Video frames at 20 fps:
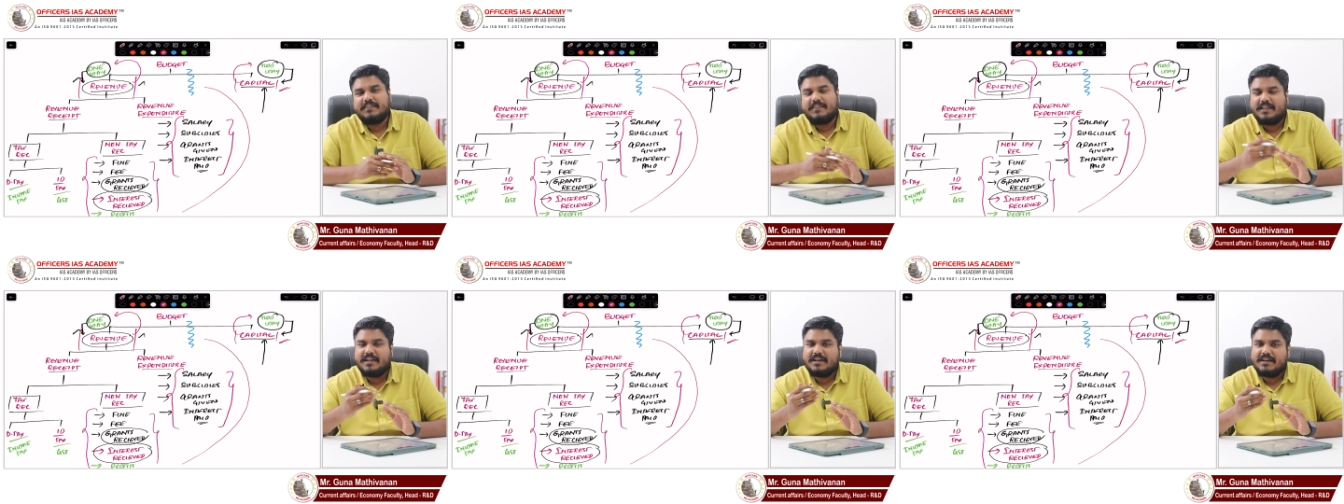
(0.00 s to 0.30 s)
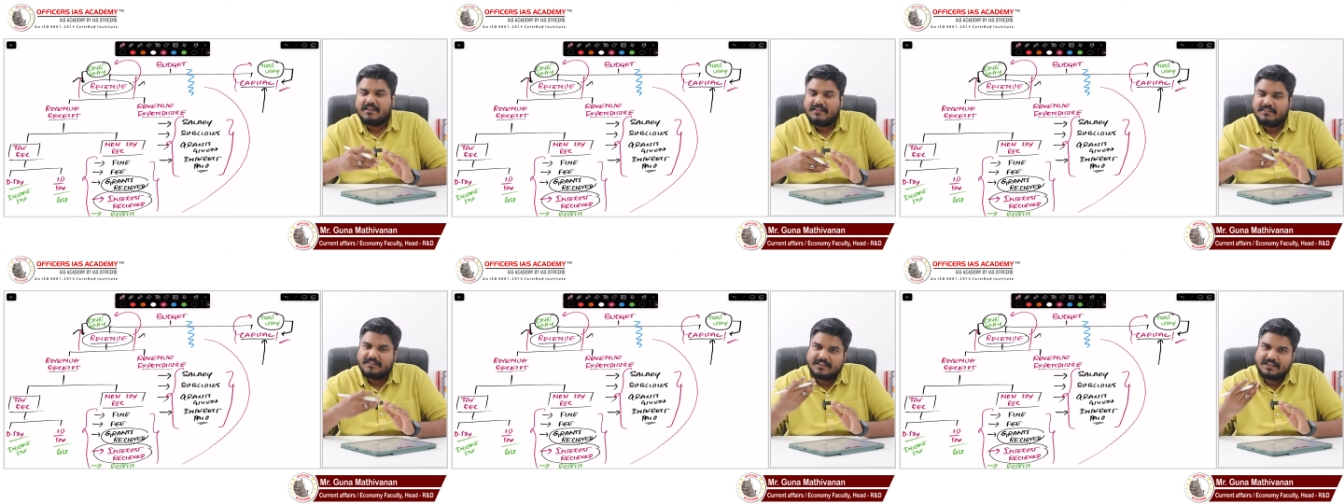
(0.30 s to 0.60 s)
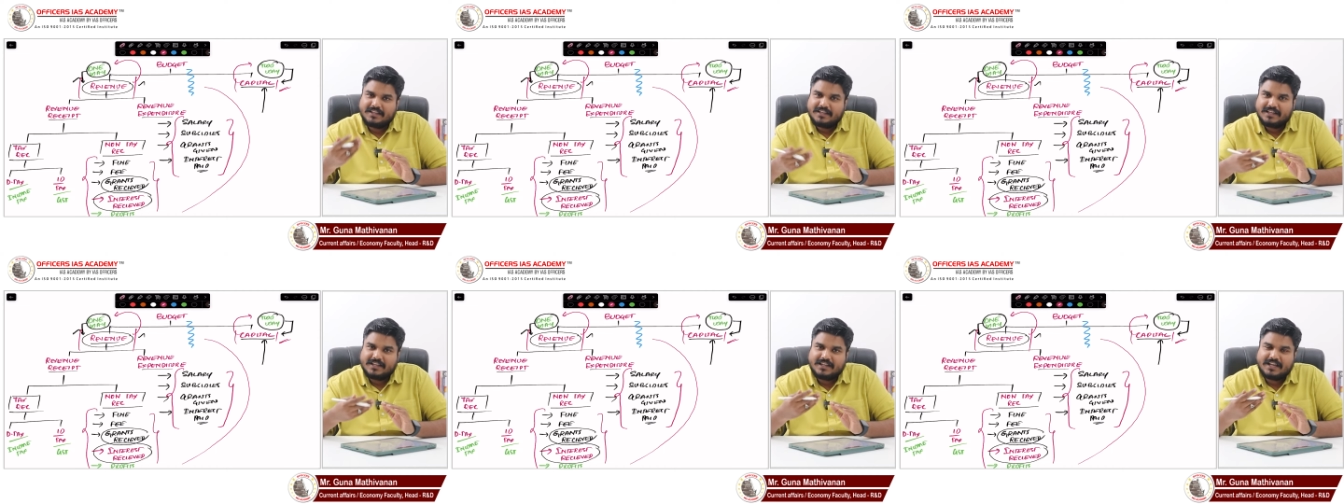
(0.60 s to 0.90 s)
Then in
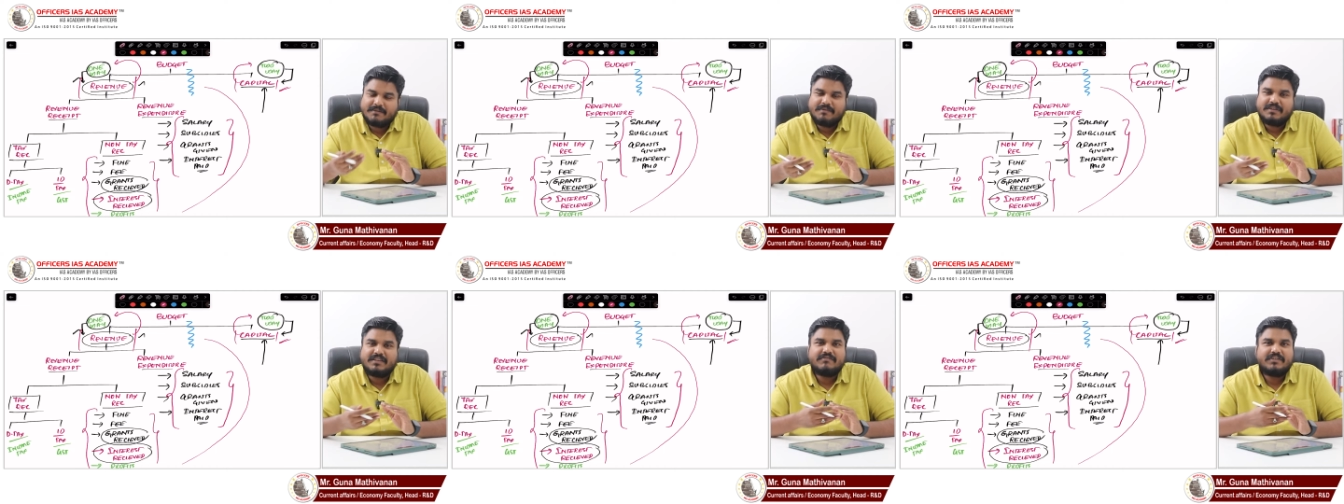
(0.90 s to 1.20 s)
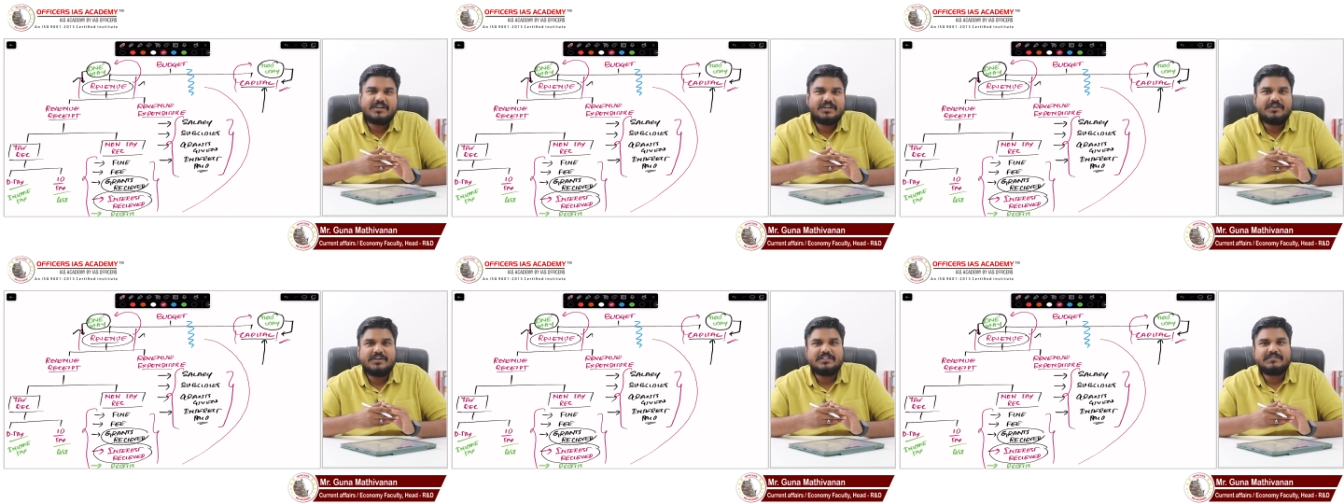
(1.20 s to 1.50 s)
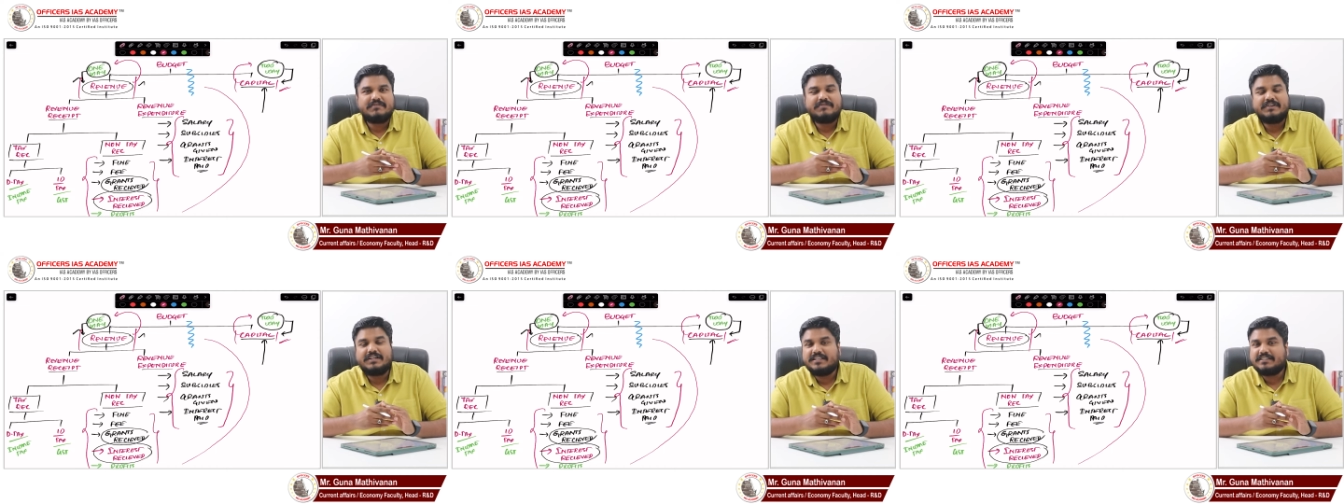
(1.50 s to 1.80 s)
the coming videos,
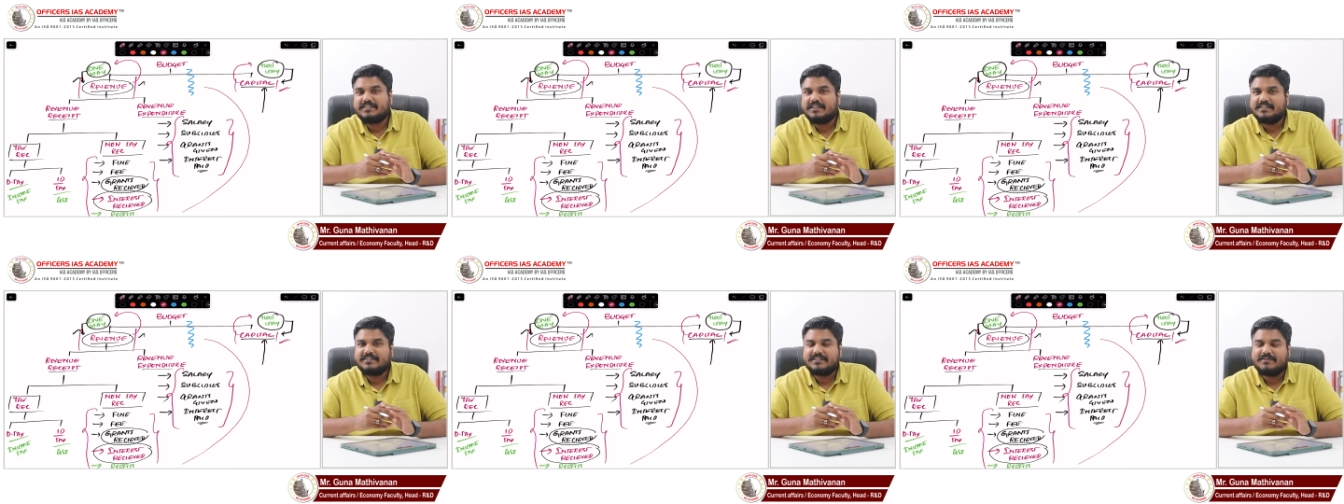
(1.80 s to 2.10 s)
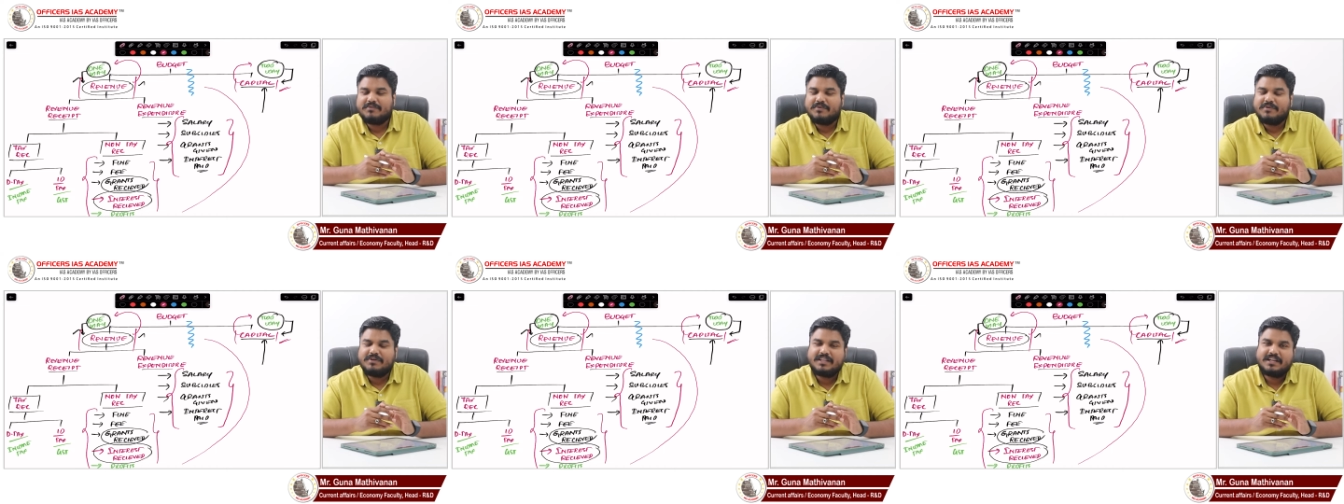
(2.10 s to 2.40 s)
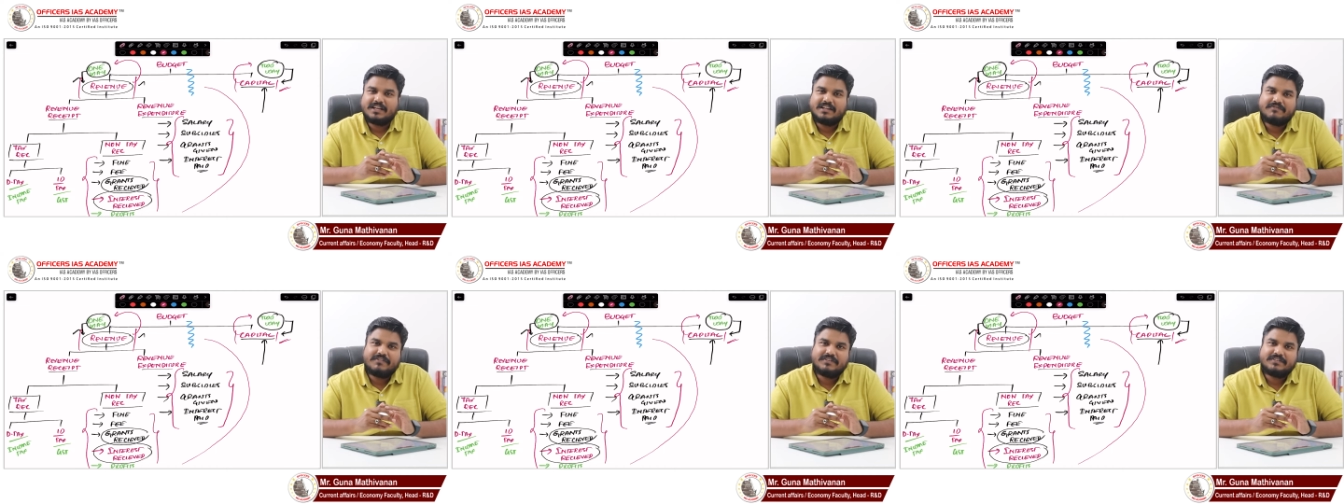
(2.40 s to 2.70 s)
we will discuss about the
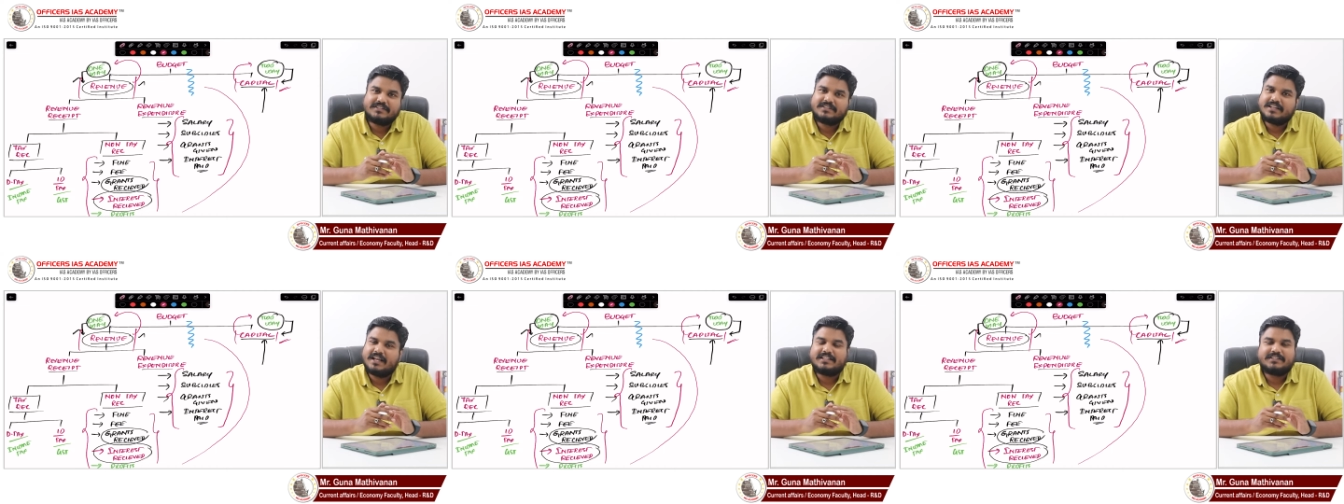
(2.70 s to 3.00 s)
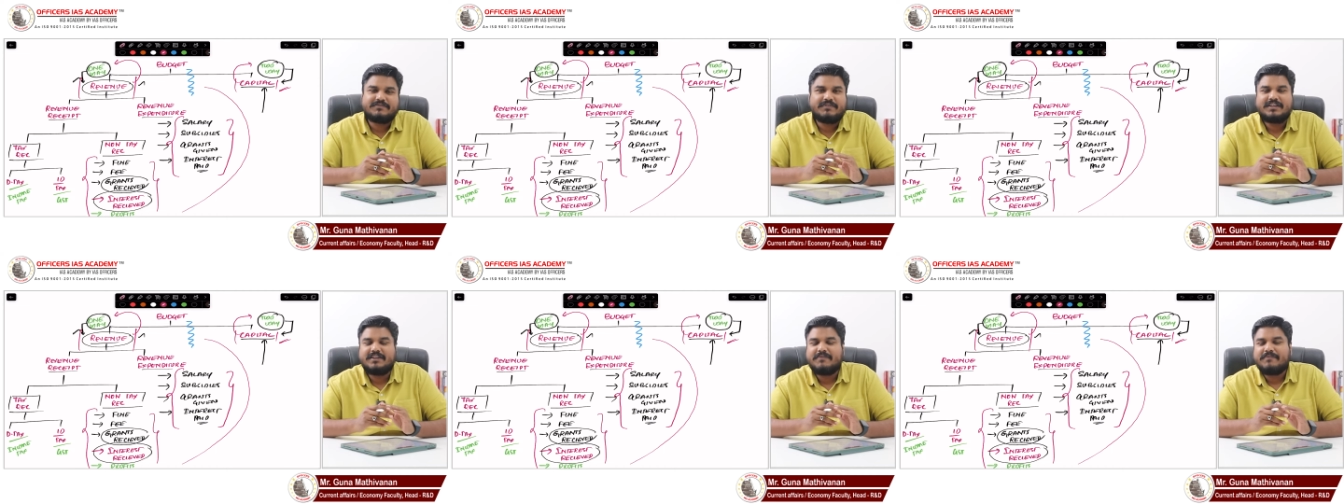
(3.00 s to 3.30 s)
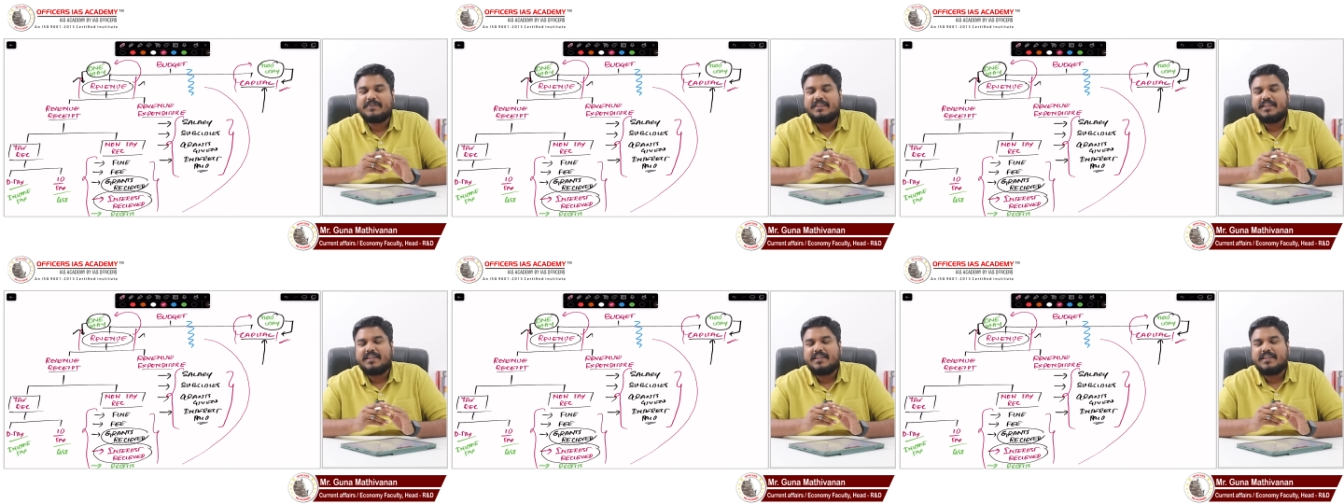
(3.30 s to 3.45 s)
deficits as well.